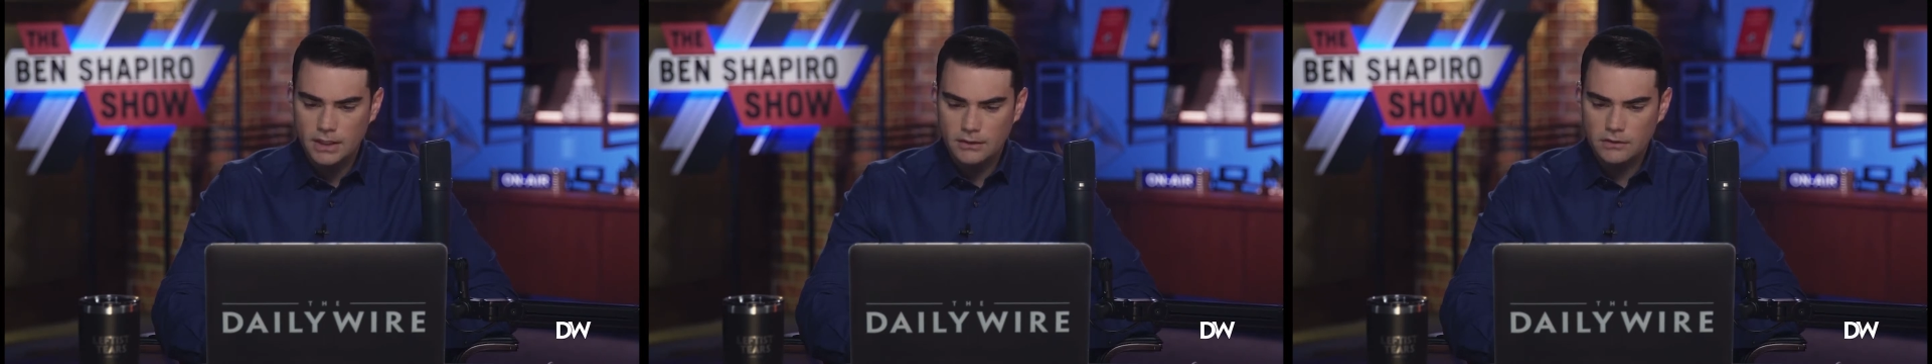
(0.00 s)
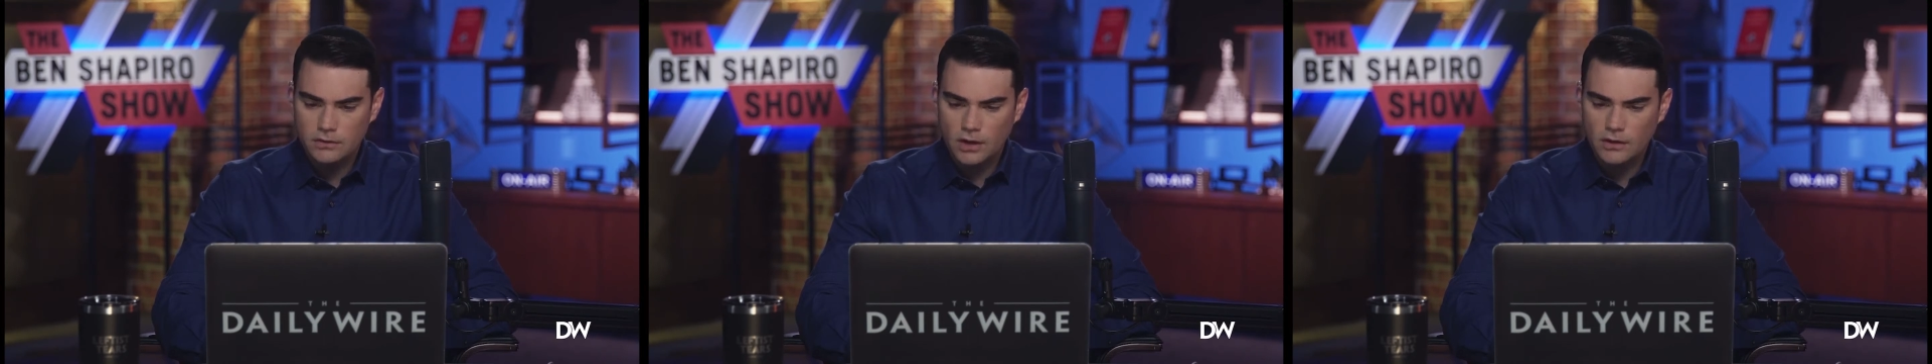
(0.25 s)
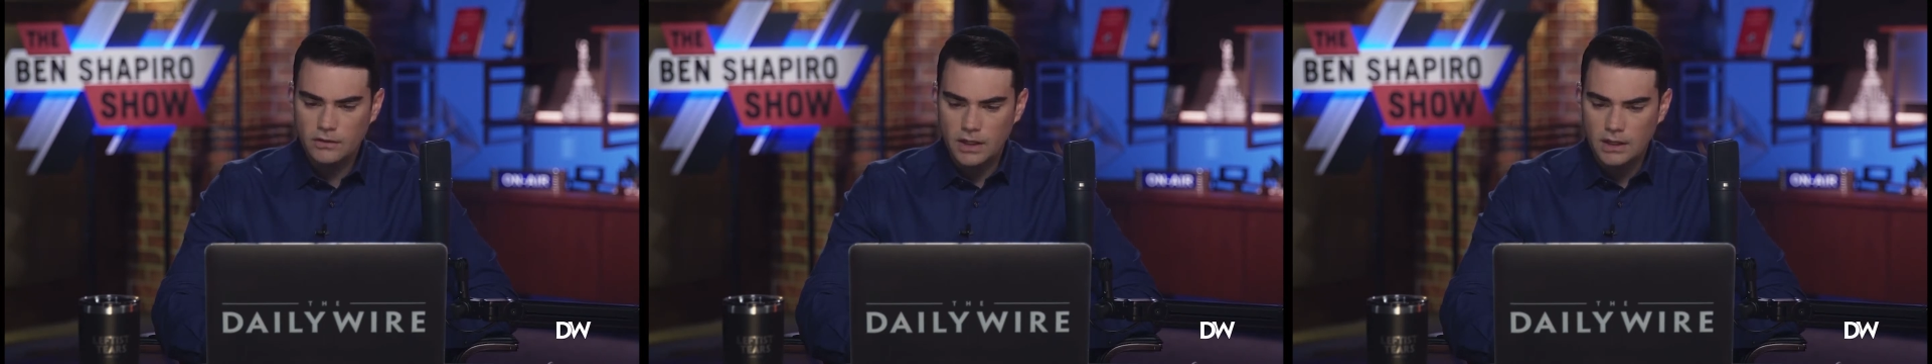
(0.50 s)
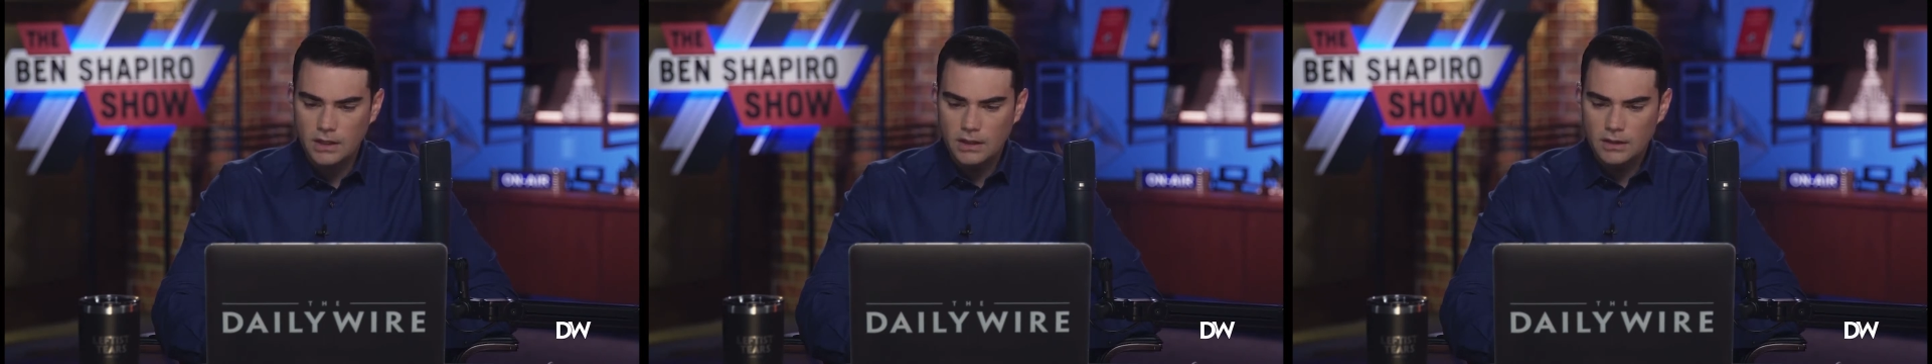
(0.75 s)

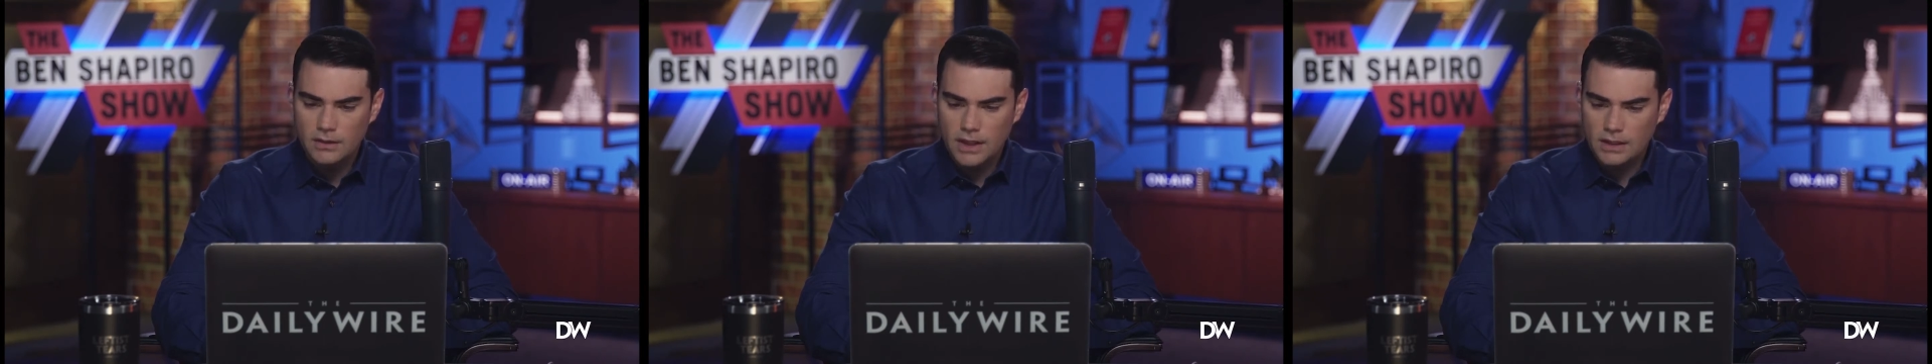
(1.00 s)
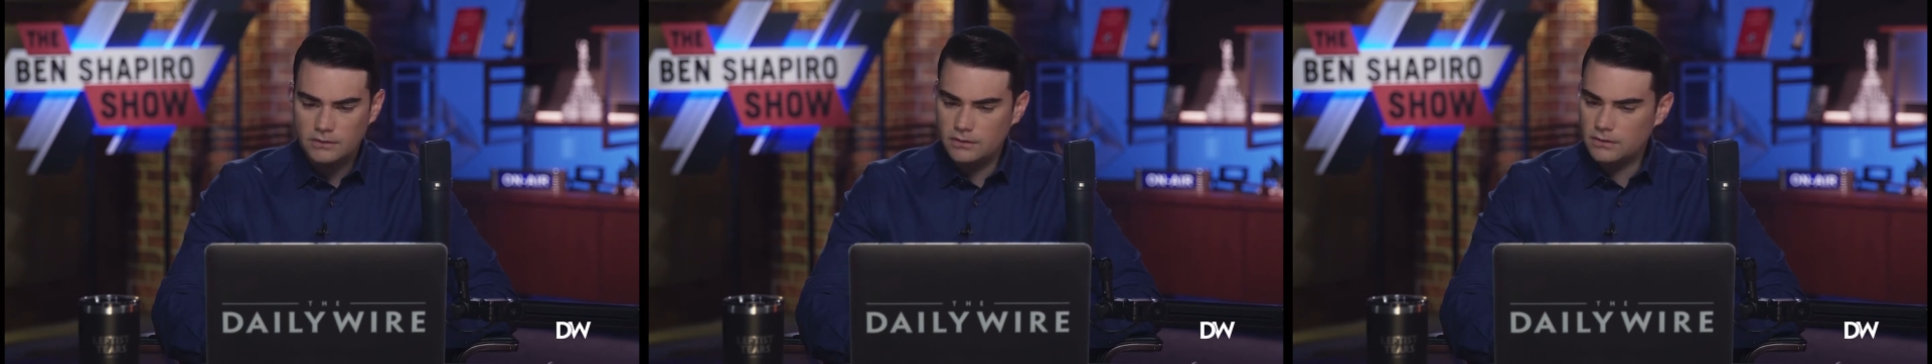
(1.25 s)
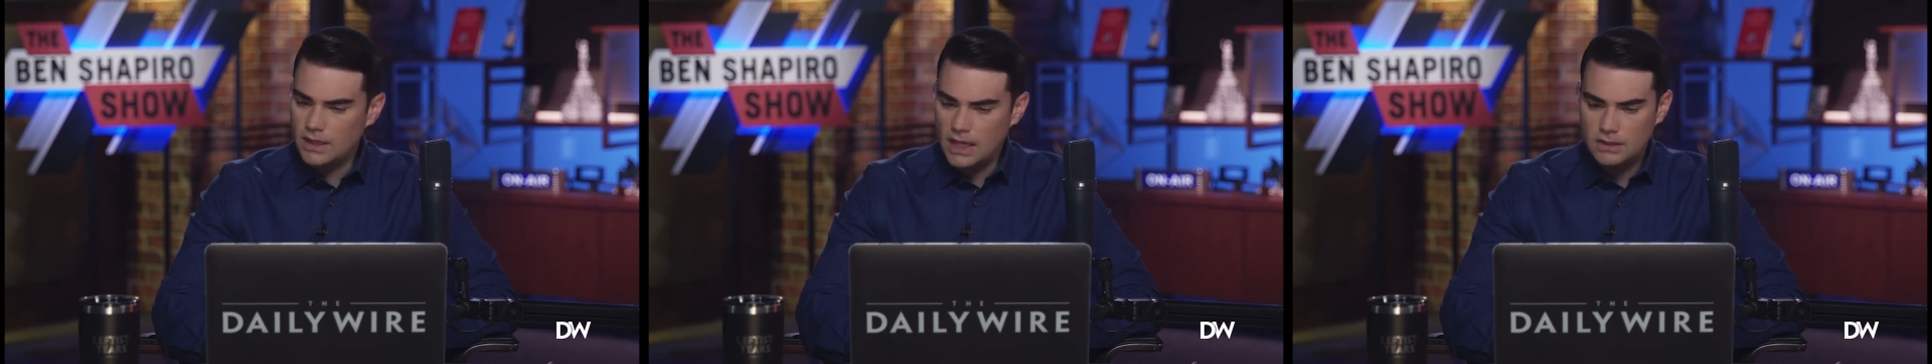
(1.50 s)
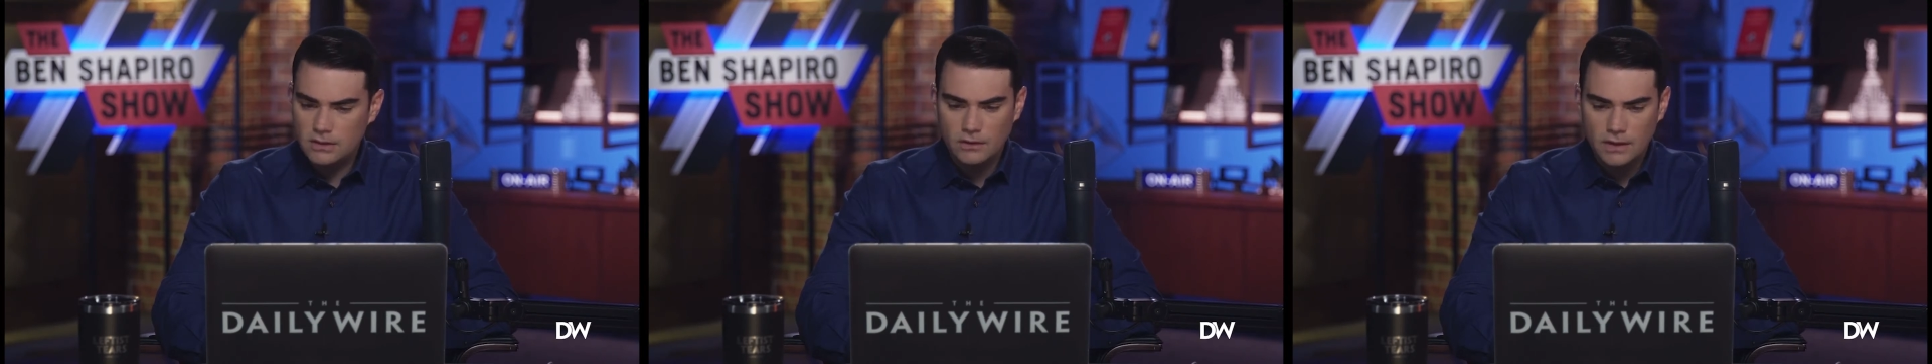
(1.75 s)
suggesting that
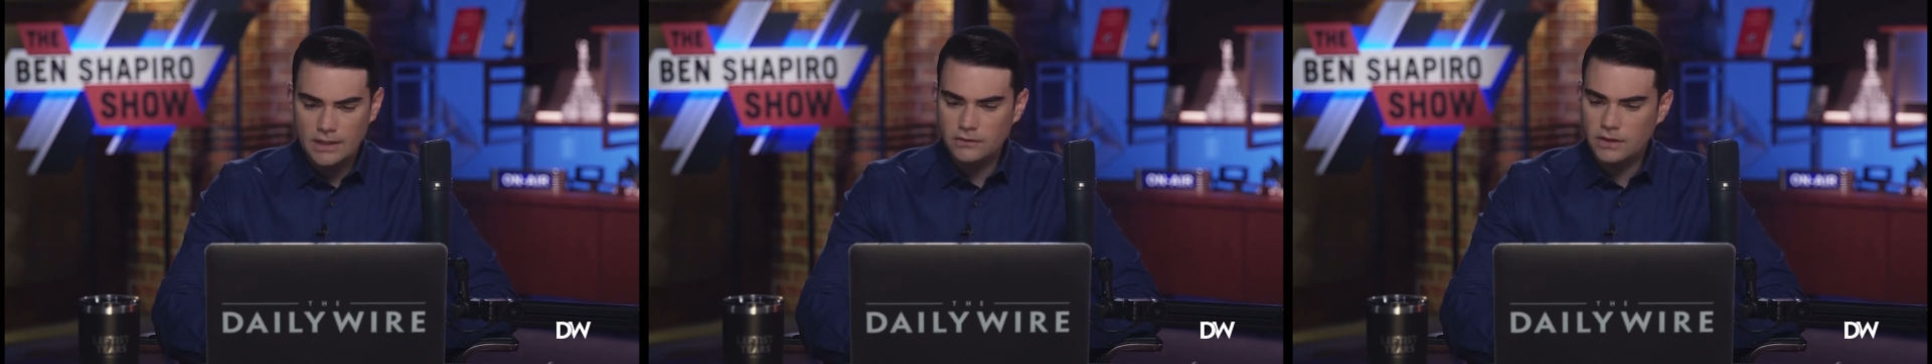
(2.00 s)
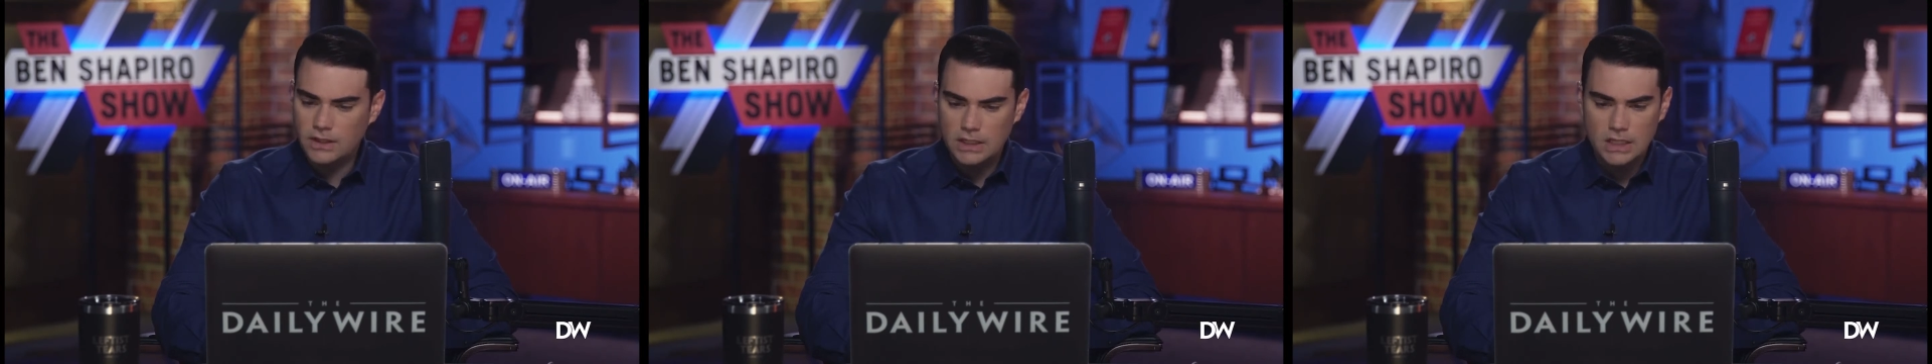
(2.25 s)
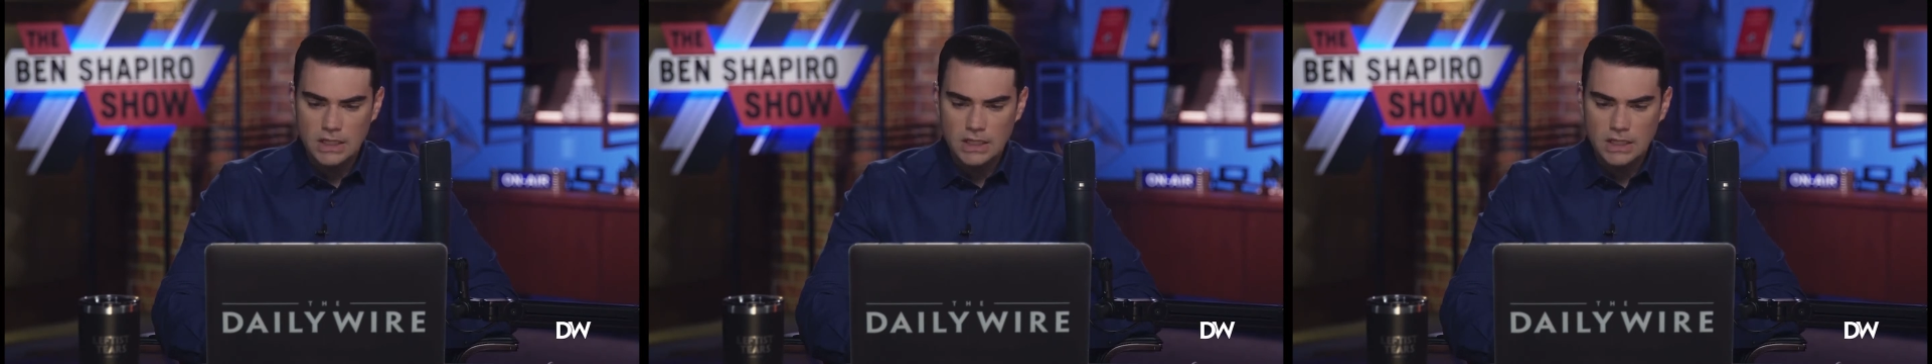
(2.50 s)
Zelensky